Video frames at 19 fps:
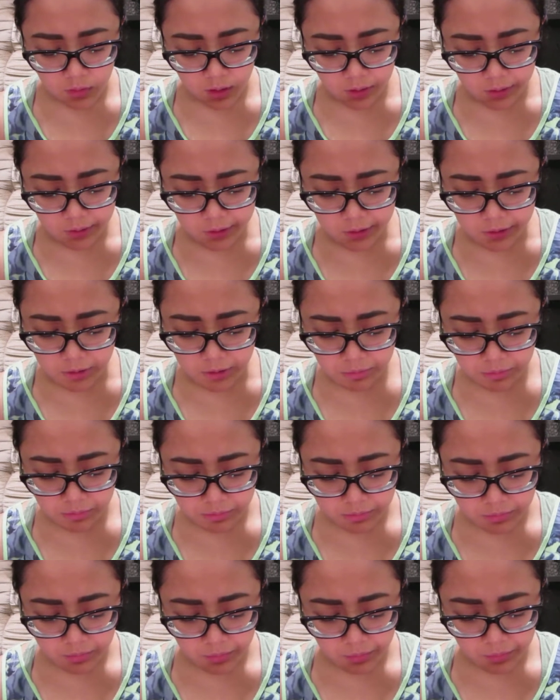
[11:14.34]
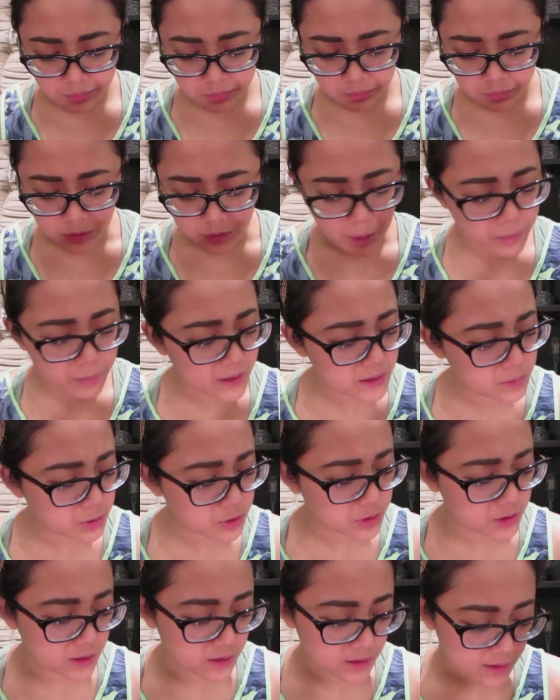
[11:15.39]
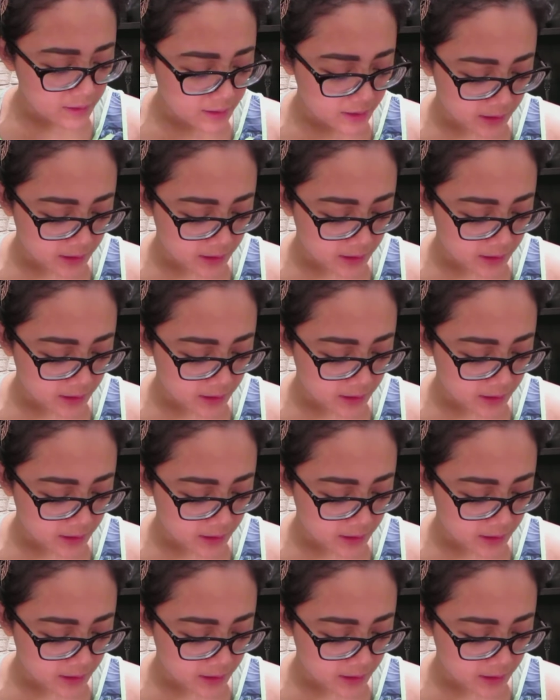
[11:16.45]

Oh. Am I supposed to eat this